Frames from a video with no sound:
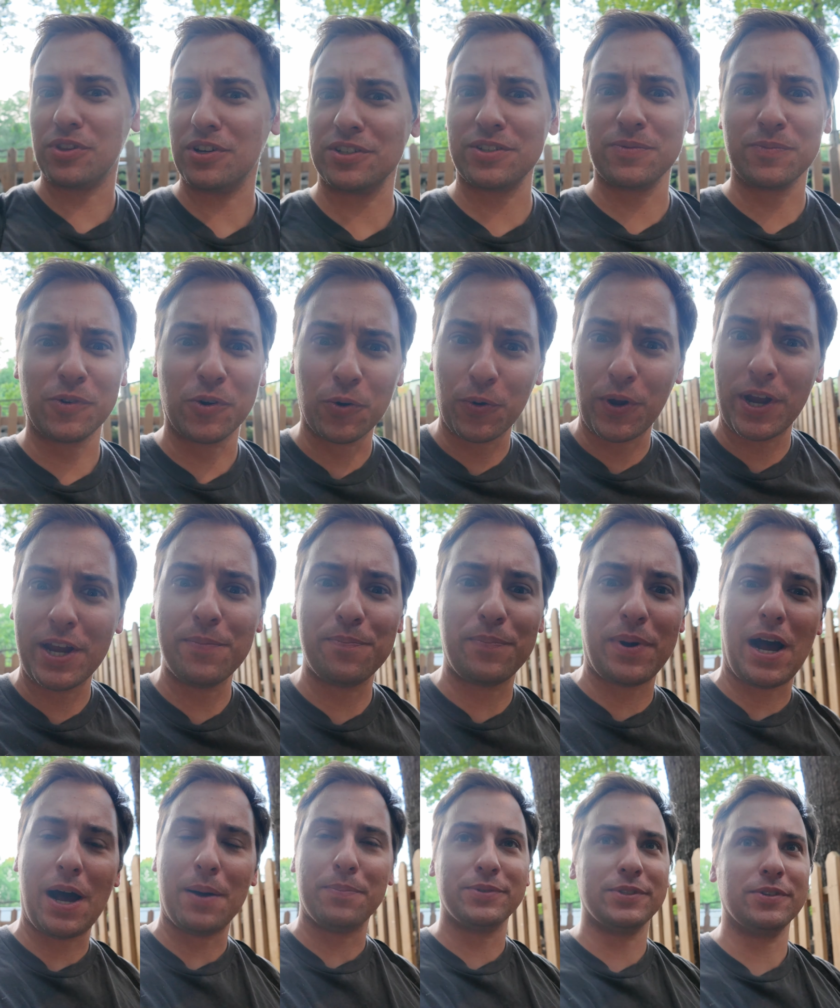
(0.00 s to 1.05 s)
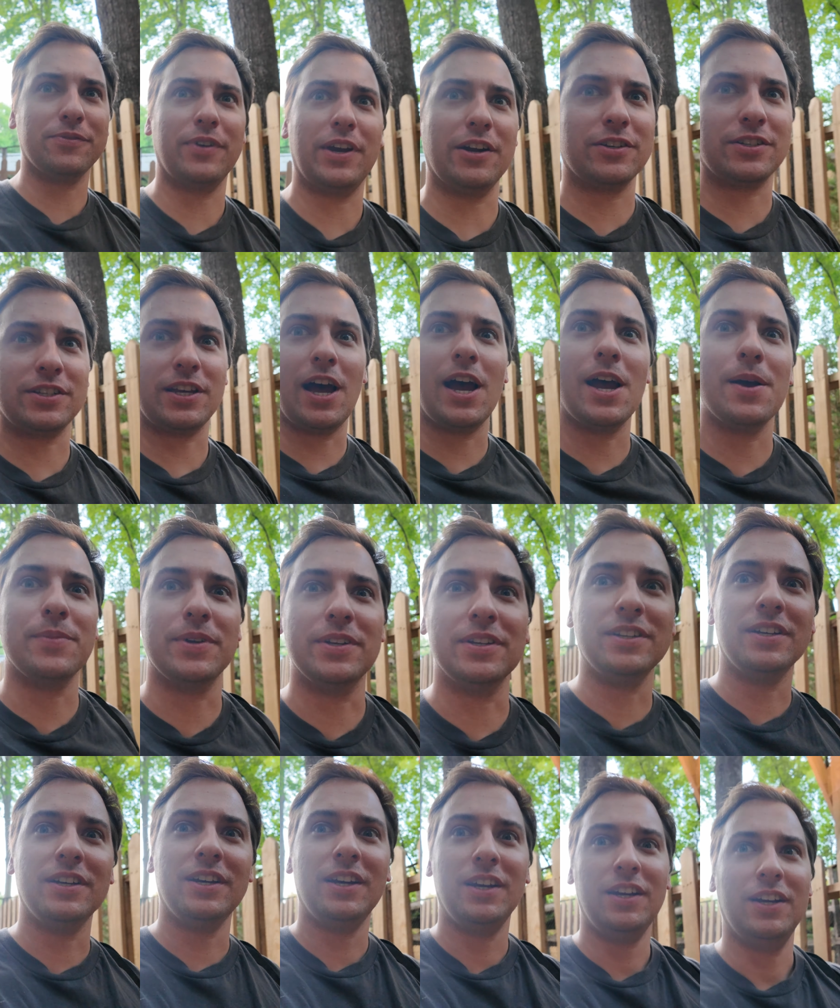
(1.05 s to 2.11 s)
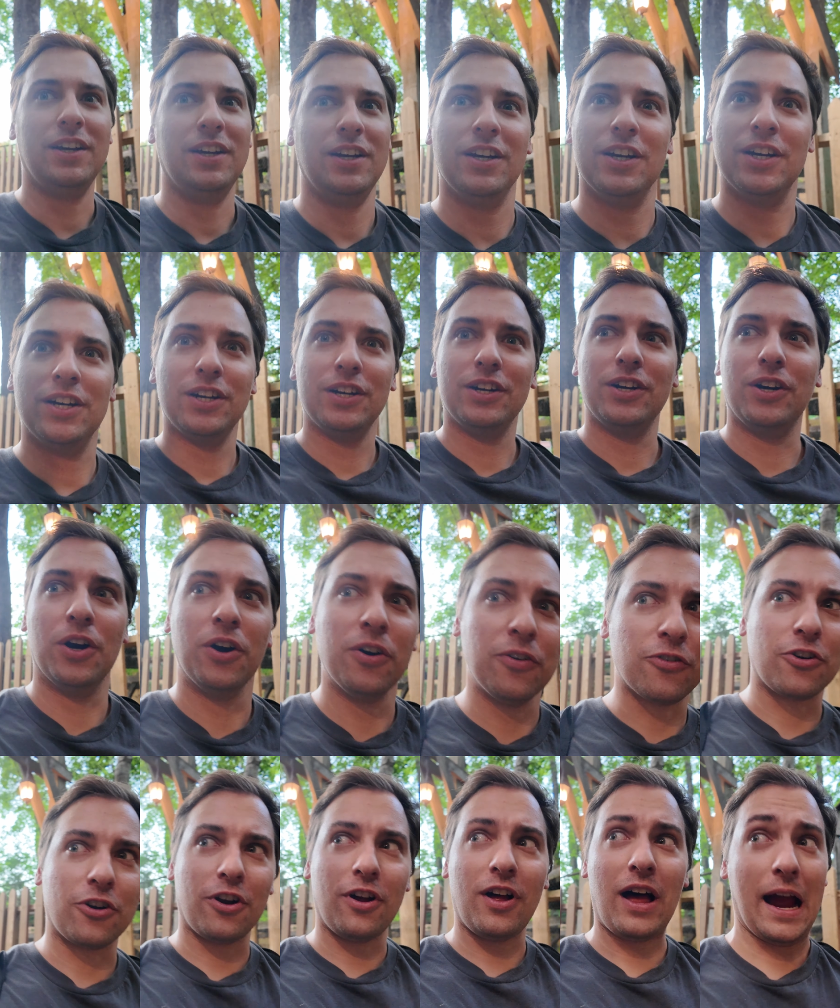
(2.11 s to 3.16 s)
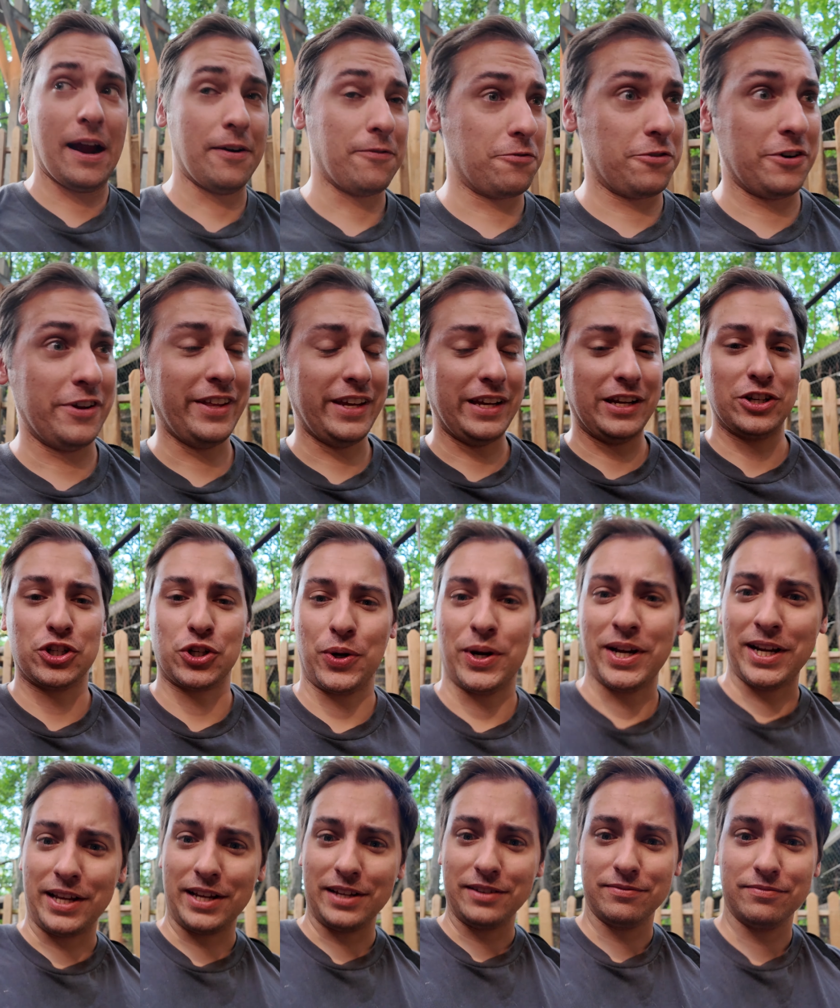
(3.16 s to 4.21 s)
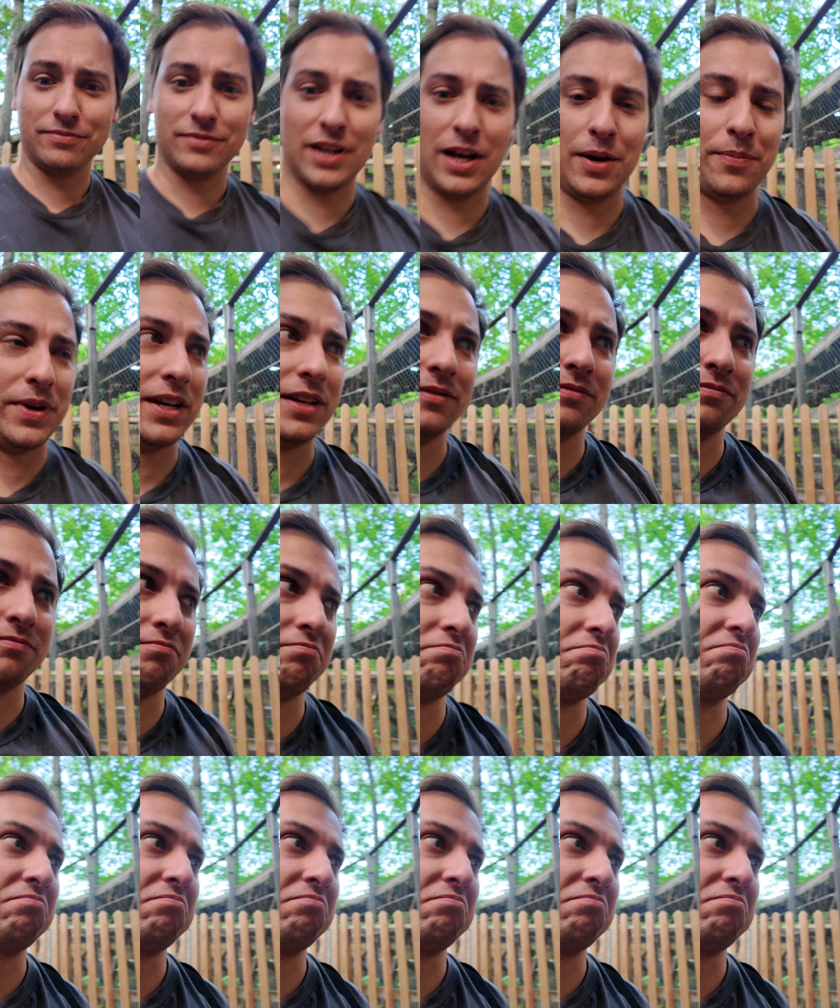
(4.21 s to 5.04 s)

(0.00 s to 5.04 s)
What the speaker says: There's some great pops of airtime, and overall, I really enjoyed it. I mean,